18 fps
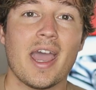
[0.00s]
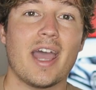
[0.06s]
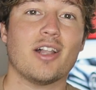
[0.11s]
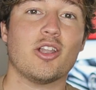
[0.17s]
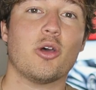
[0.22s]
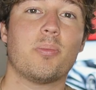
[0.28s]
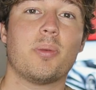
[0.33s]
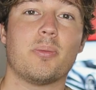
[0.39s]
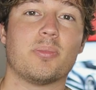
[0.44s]

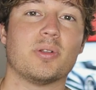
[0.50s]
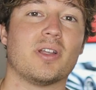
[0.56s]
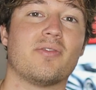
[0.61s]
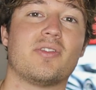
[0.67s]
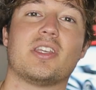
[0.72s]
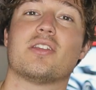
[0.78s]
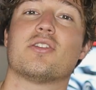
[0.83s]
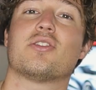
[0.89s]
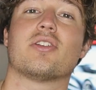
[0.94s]
Hello people
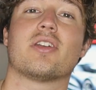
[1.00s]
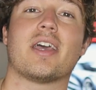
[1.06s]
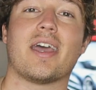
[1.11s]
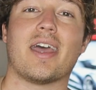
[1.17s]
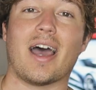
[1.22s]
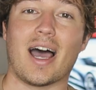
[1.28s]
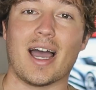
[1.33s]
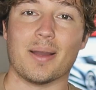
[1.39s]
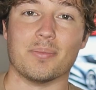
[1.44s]
of the
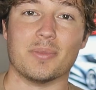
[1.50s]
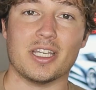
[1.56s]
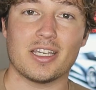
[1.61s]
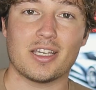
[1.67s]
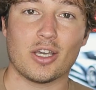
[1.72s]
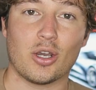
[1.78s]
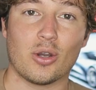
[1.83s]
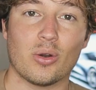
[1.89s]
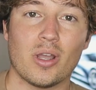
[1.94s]
internet, I'm
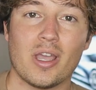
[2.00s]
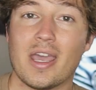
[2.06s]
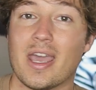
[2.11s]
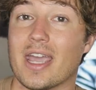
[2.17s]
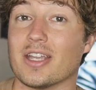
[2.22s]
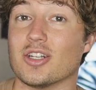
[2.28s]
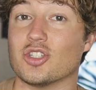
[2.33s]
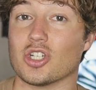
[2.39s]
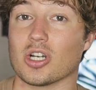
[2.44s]
Nico,
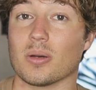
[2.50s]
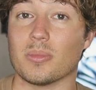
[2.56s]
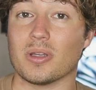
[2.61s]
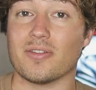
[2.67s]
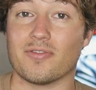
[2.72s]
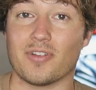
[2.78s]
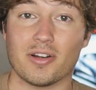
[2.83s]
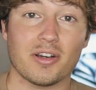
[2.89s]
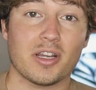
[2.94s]
a
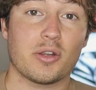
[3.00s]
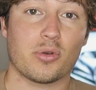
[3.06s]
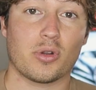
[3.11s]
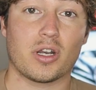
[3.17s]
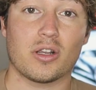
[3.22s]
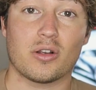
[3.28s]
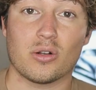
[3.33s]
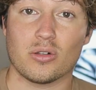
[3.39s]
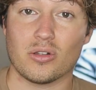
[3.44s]
German very
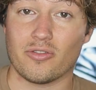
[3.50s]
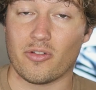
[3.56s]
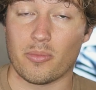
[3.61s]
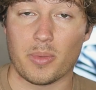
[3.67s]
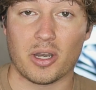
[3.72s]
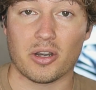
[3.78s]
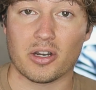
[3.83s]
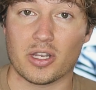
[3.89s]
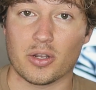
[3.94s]
critical of
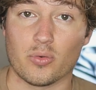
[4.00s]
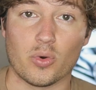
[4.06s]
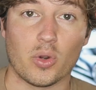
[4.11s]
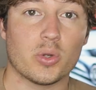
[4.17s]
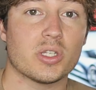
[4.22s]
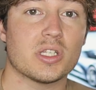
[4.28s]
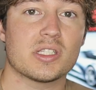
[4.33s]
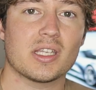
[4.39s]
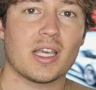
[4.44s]
American
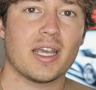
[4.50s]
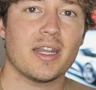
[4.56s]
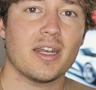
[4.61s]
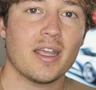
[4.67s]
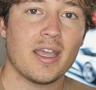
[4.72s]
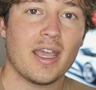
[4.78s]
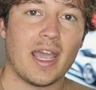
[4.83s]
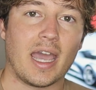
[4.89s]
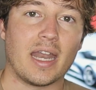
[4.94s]
road
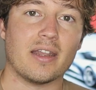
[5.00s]
design,